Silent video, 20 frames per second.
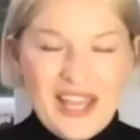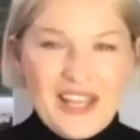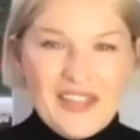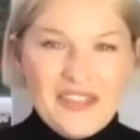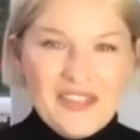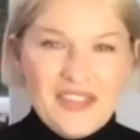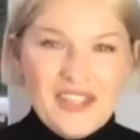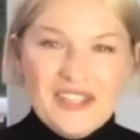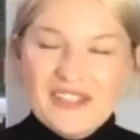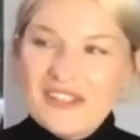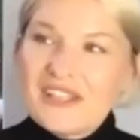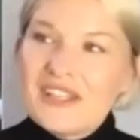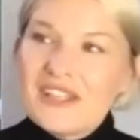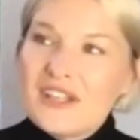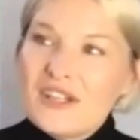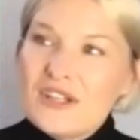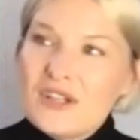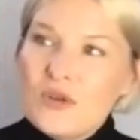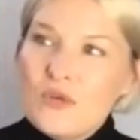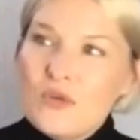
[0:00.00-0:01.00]
think
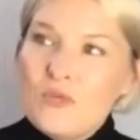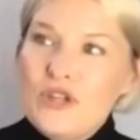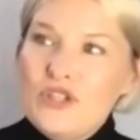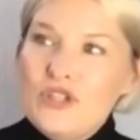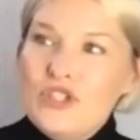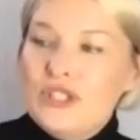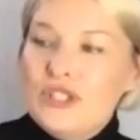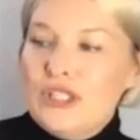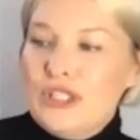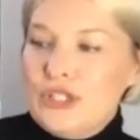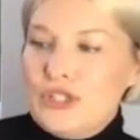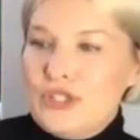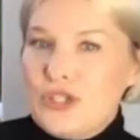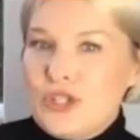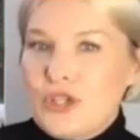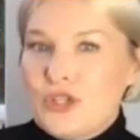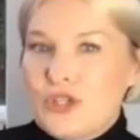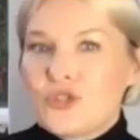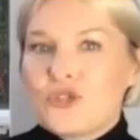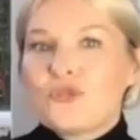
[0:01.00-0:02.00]
when you learn to
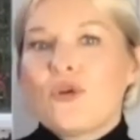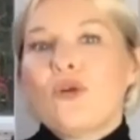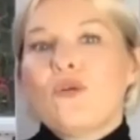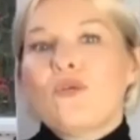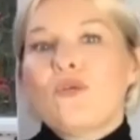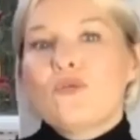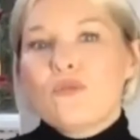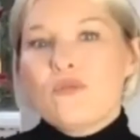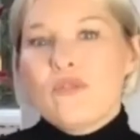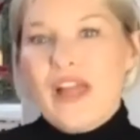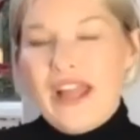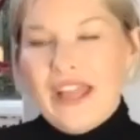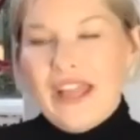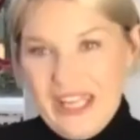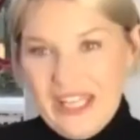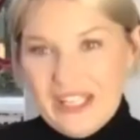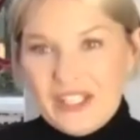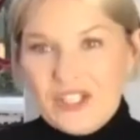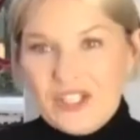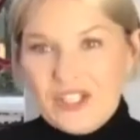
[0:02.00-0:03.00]
control that
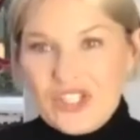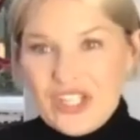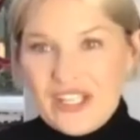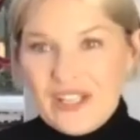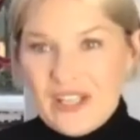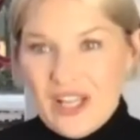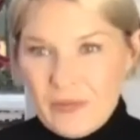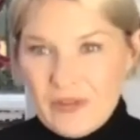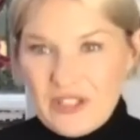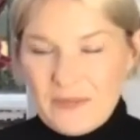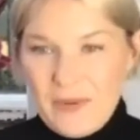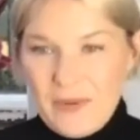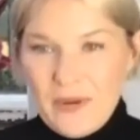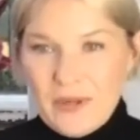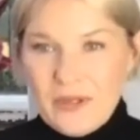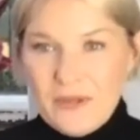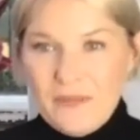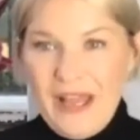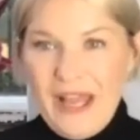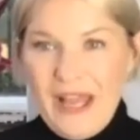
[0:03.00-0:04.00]
energy, like we spoke
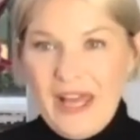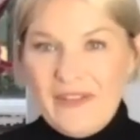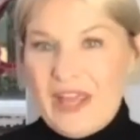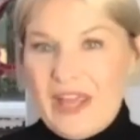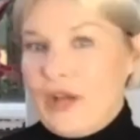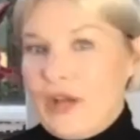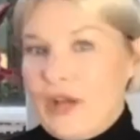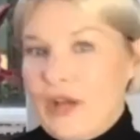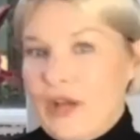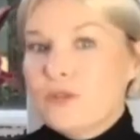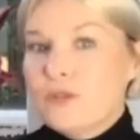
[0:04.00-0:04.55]
about, and that could be